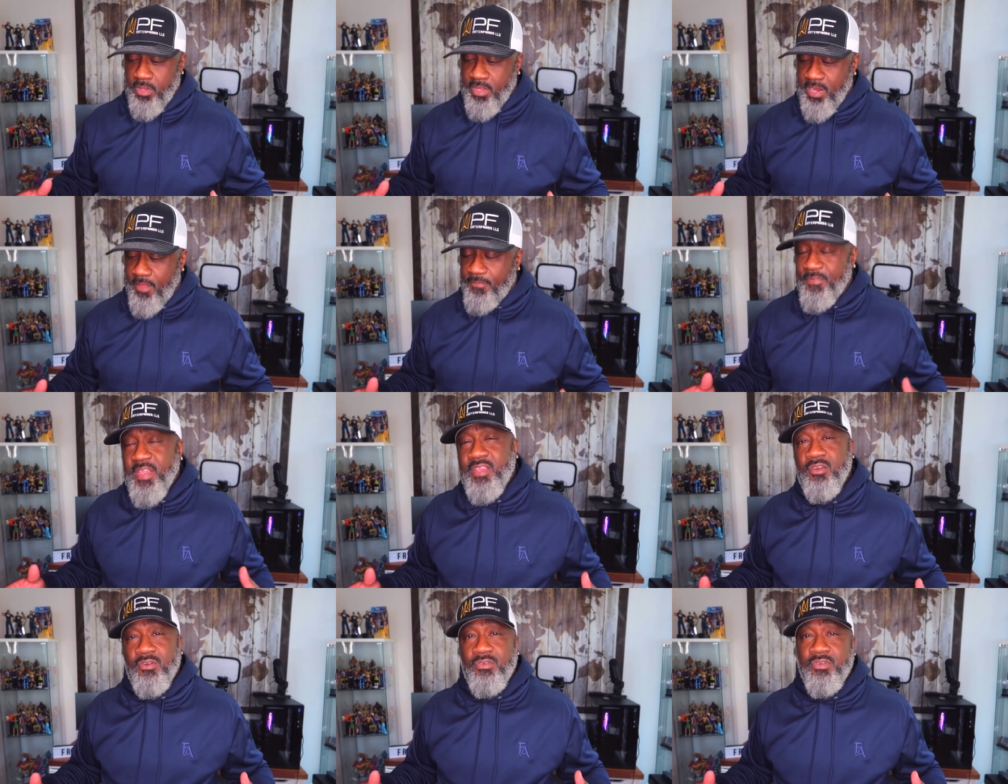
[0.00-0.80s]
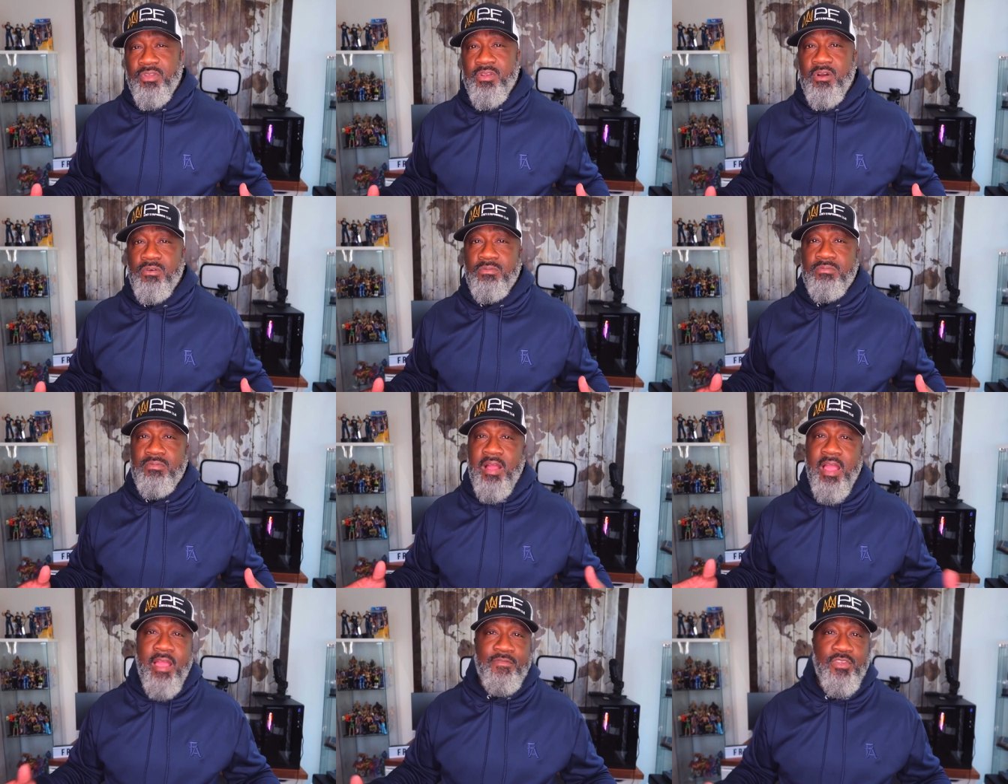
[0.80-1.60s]
And I figured, you
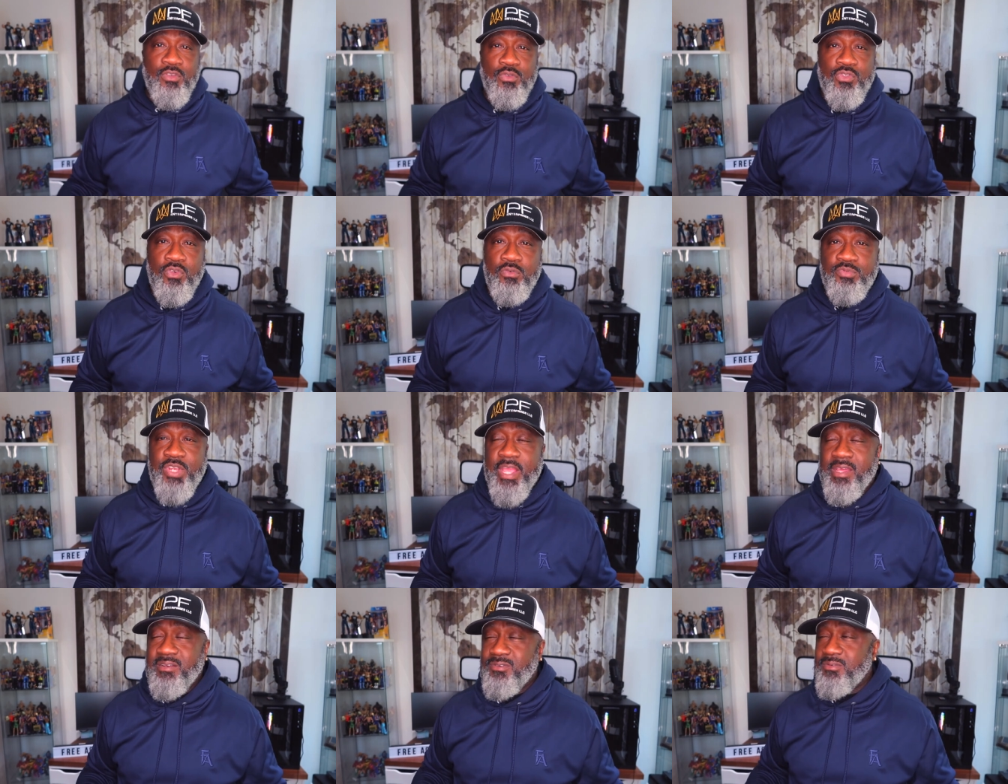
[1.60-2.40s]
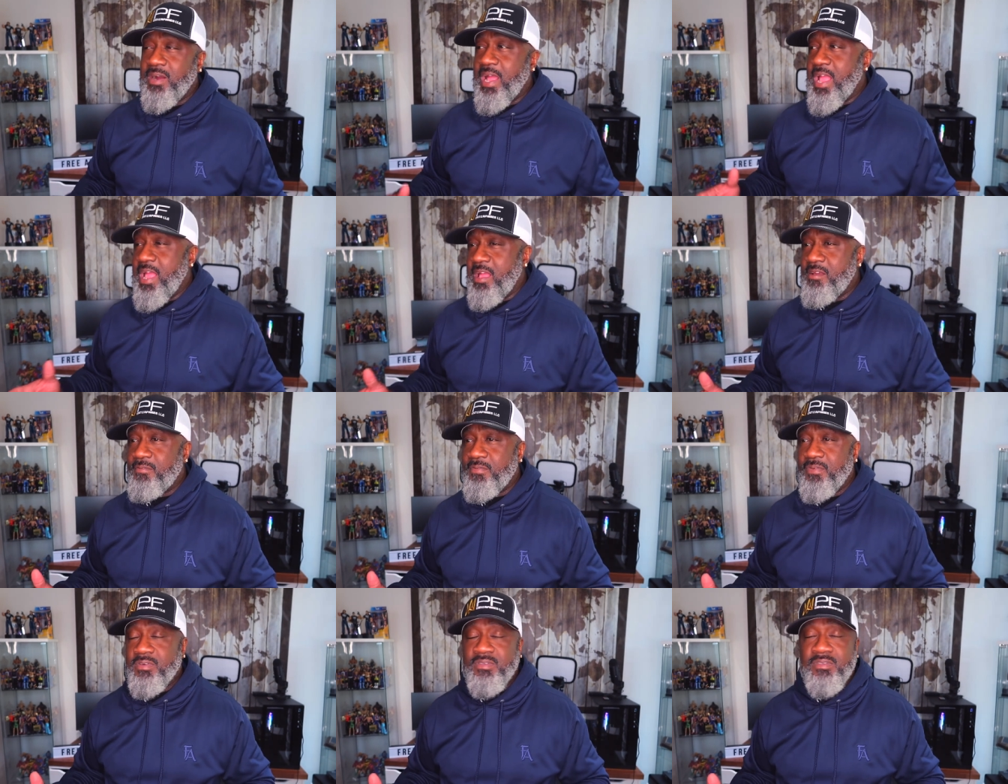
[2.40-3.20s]
know, I have a YouTube channel, I
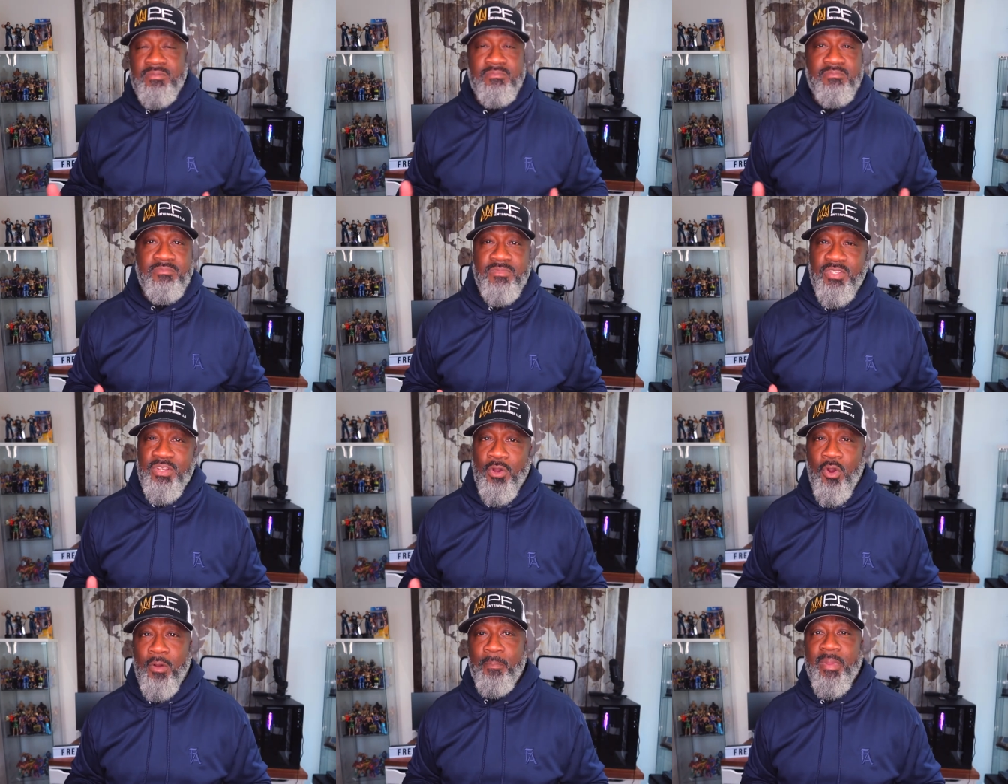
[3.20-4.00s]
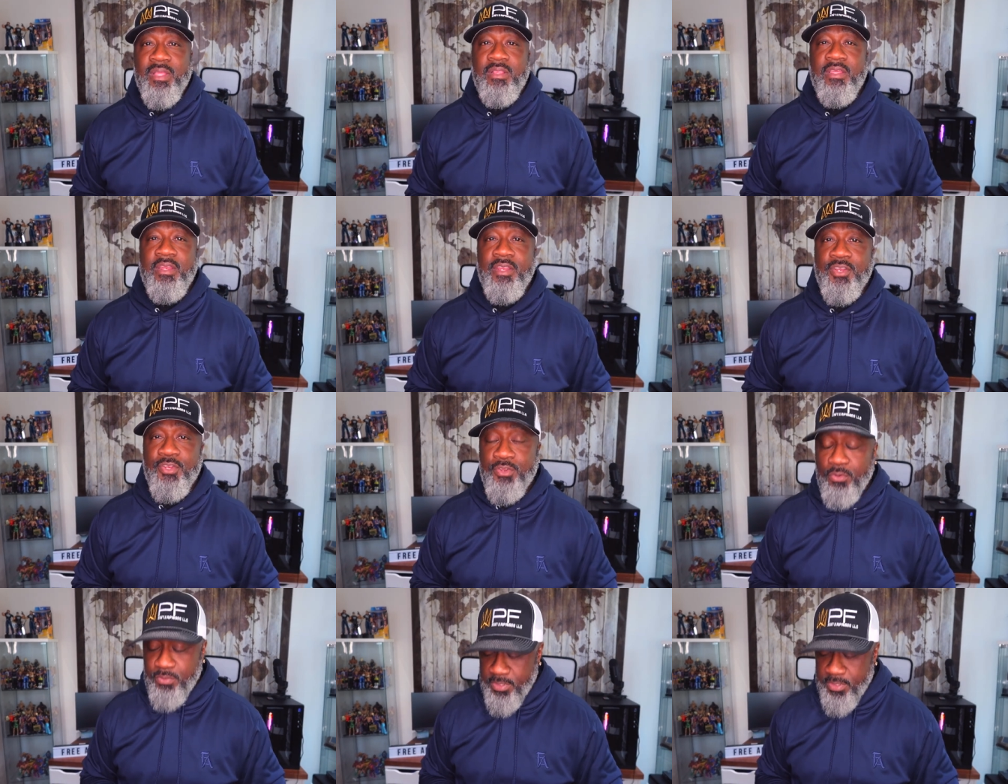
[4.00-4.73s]
have, you know, ability to do